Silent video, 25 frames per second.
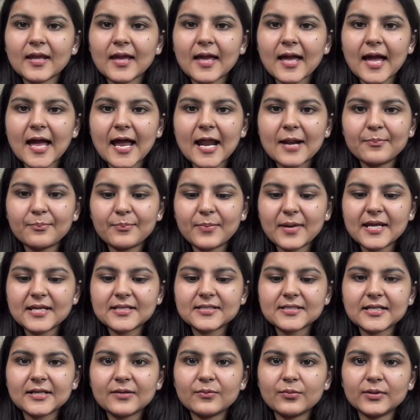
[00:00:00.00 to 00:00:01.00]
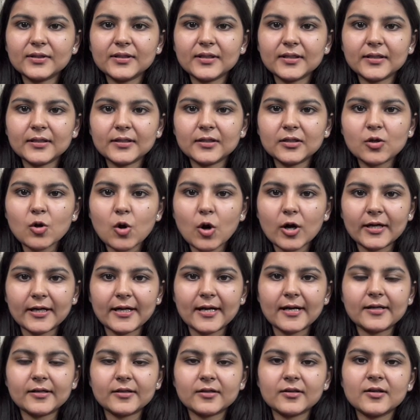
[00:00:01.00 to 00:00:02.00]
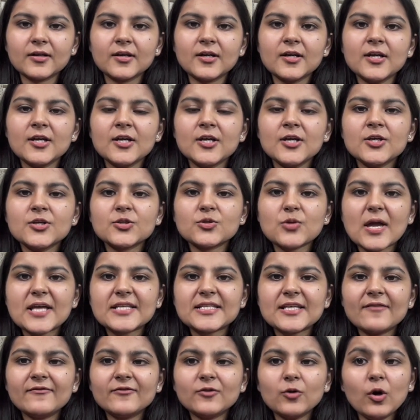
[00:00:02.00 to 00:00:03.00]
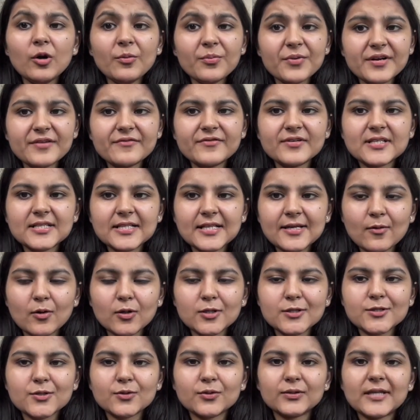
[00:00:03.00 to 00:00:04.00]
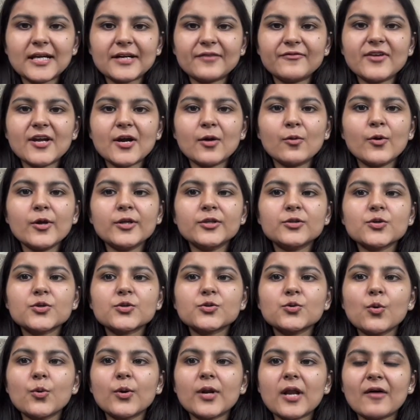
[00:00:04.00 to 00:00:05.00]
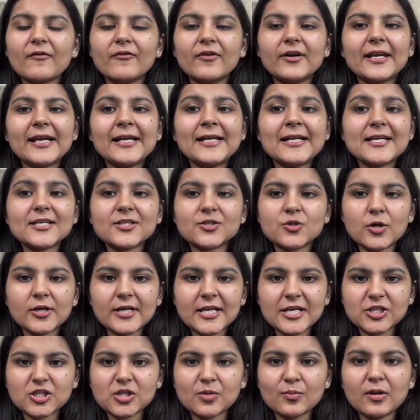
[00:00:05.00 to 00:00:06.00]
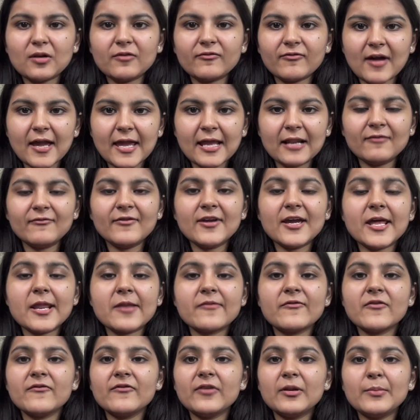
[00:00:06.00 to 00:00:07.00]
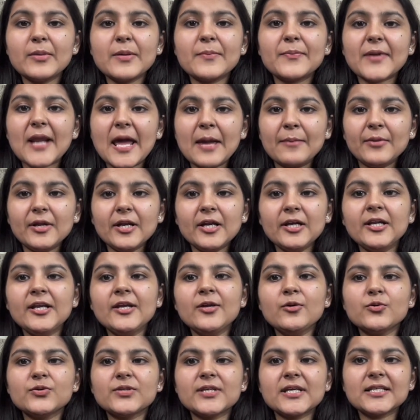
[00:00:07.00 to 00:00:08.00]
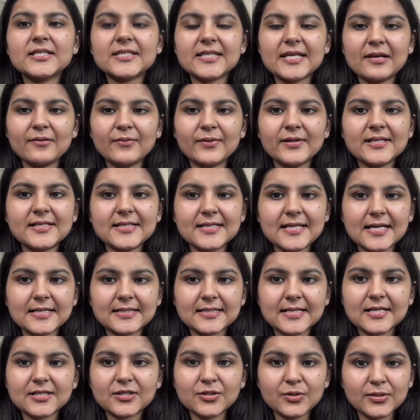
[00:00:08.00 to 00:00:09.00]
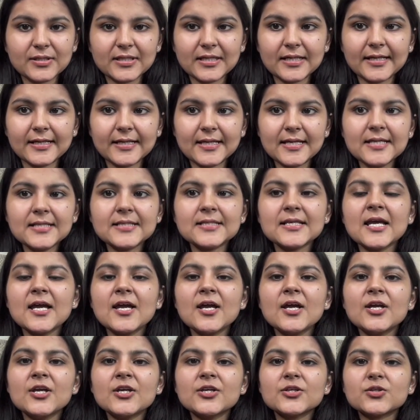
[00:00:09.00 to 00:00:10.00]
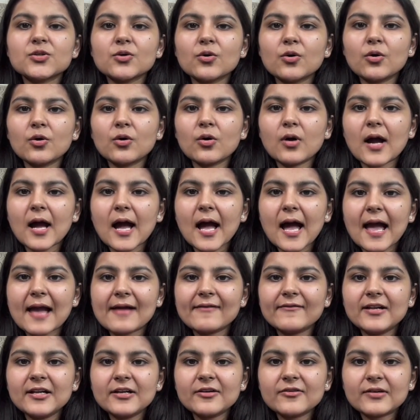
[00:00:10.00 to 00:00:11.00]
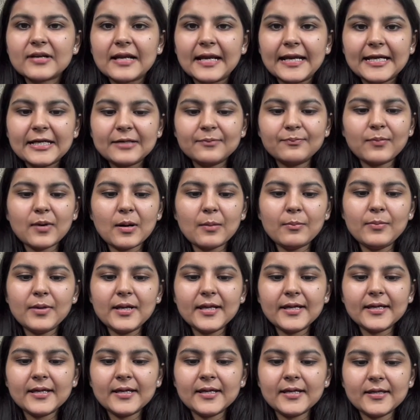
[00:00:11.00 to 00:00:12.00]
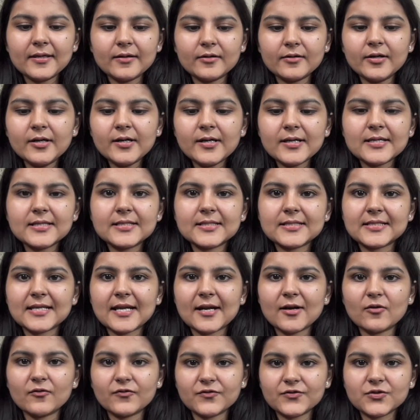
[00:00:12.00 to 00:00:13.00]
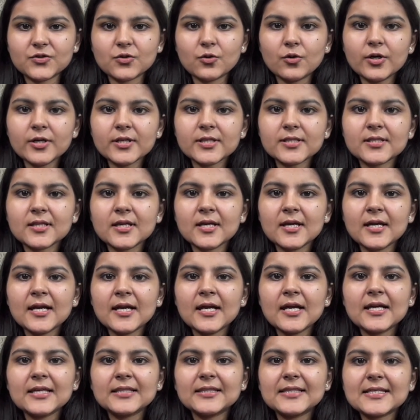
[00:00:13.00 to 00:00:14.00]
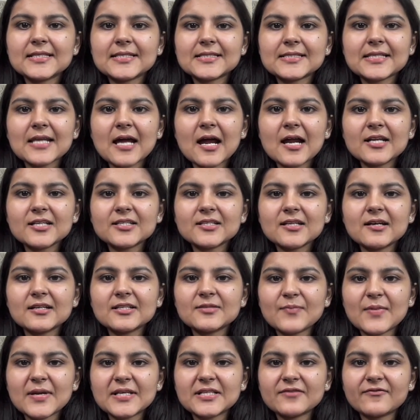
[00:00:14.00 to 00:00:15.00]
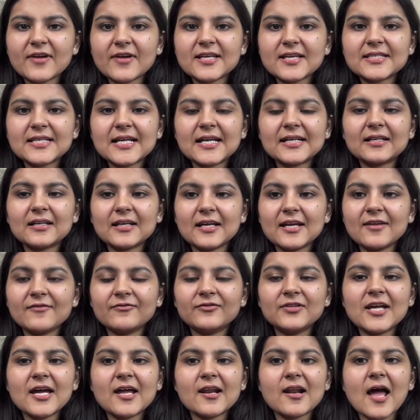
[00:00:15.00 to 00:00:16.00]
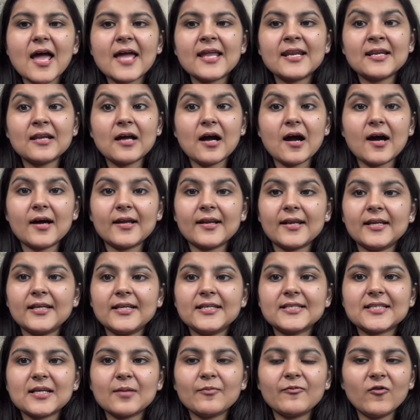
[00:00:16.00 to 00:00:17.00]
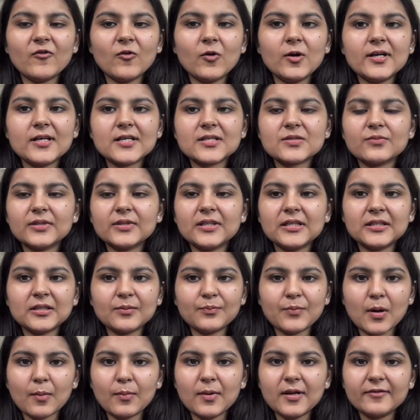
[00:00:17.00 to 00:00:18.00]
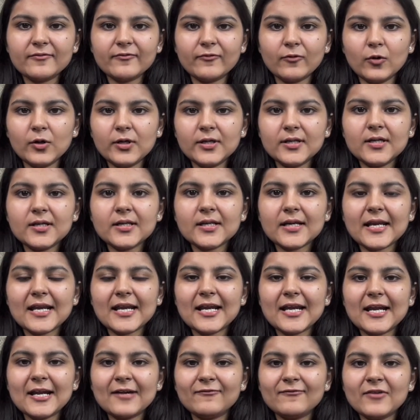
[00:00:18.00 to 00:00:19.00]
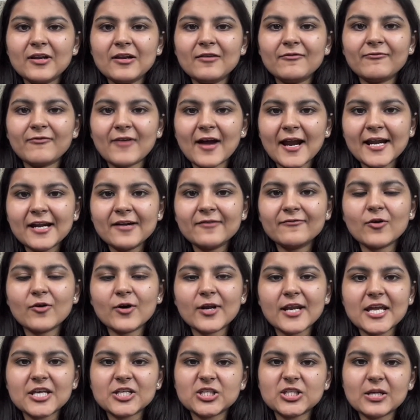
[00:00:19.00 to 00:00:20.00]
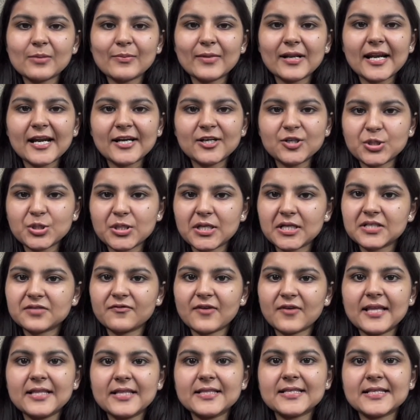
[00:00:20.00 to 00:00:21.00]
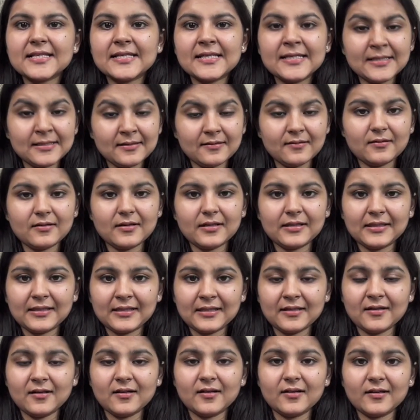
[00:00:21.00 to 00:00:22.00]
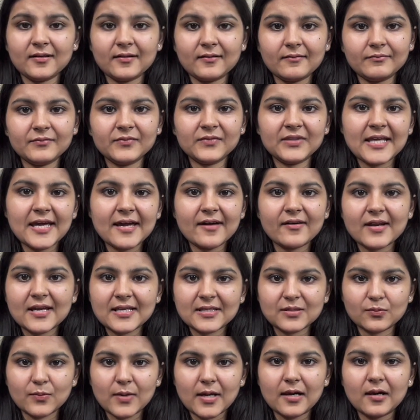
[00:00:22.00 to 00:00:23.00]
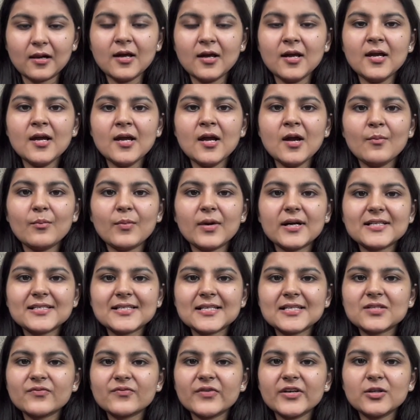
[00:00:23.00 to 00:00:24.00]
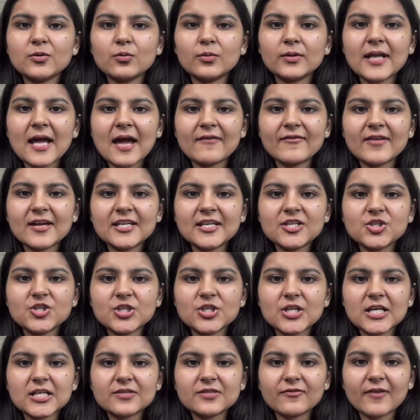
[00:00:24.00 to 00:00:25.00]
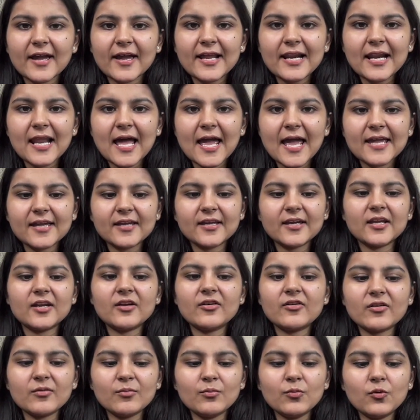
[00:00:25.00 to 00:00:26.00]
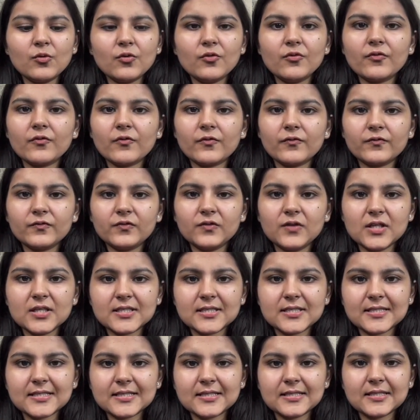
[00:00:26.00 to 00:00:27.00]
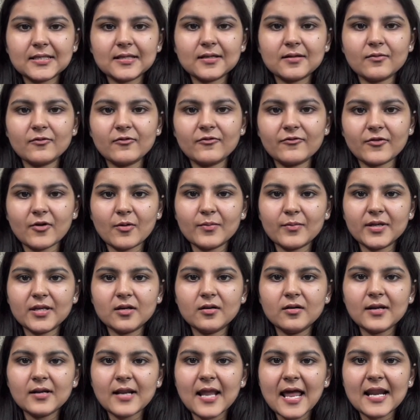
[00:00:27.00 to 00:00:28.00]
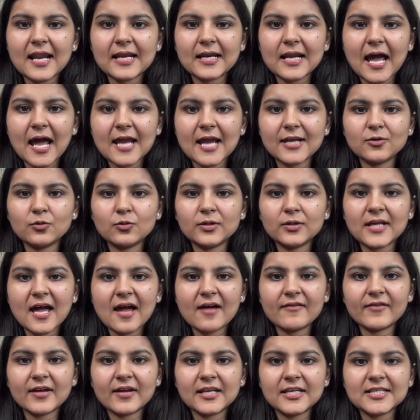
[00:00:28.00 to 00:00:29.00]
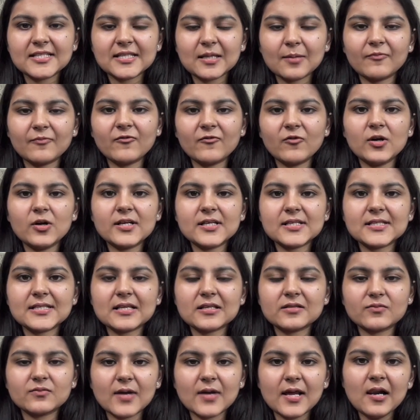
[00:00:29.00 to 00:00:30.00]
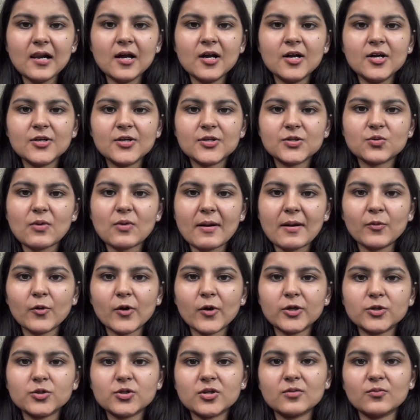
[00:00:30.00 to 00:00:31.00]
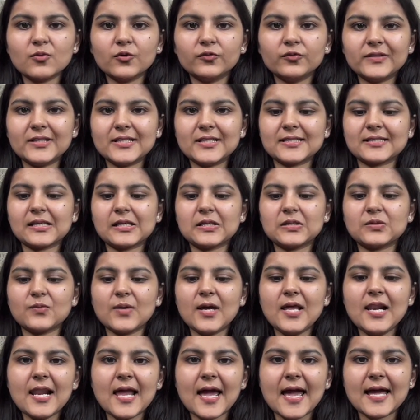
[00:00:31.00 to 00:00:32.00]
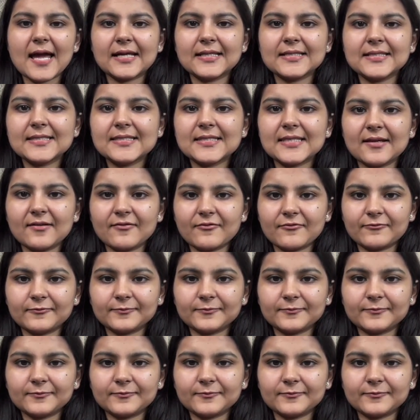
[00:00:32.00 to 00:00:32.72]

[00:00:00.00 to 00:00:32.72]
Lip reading: and paste it within content. So as I've told previously also that we are going to store our index.html file where we will be primarily using Tailwind CSS utilities. So I will write public here instead of source. This specifies that if there are any subfolders within the public folder, it will find for HTML and JS files in there as well. But since we don't have any JS file, I can remove this from here, and I don't have any subfolders as well, so I'm going to remove this as well and save.